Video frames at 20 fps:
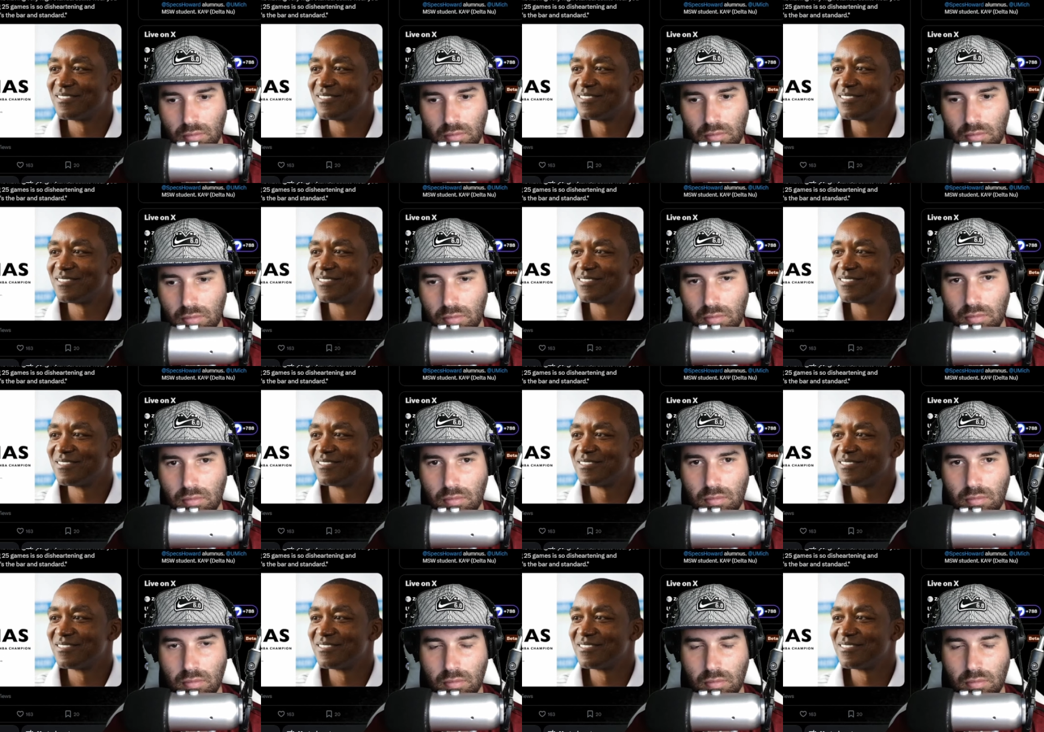
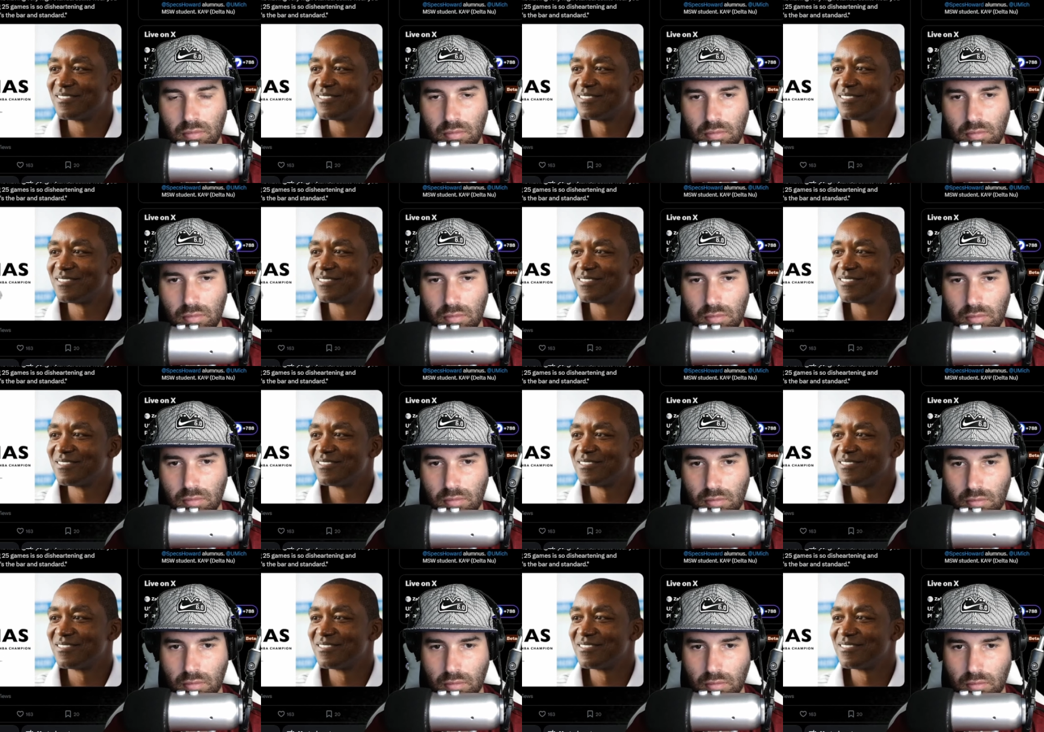
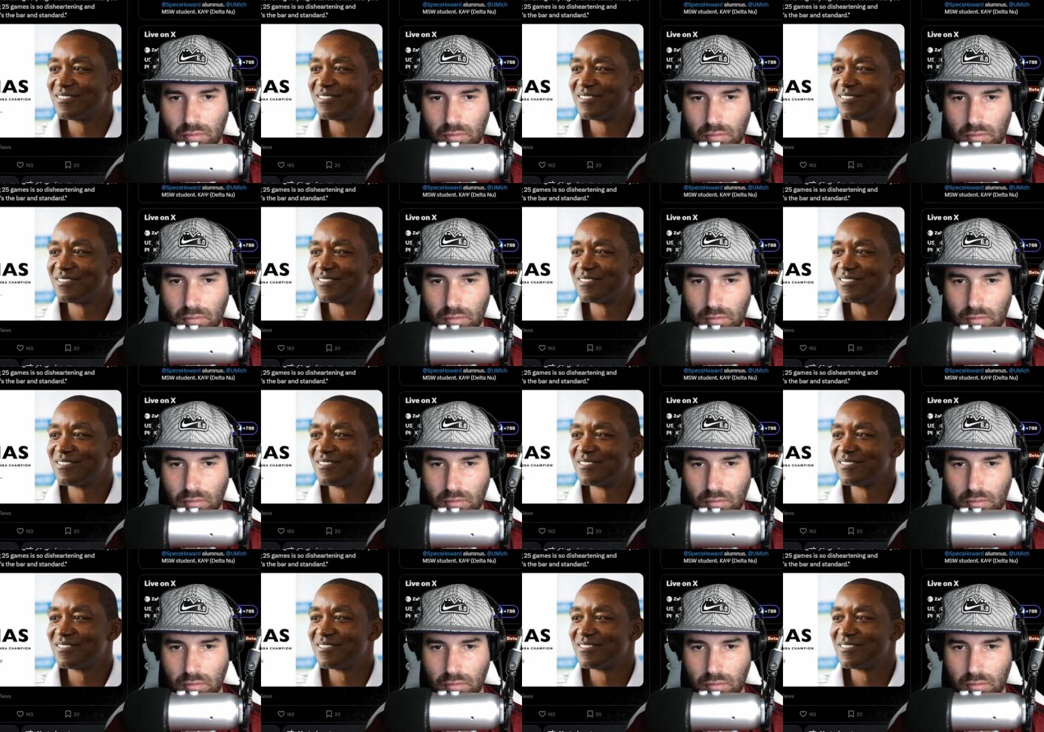(no one is talking)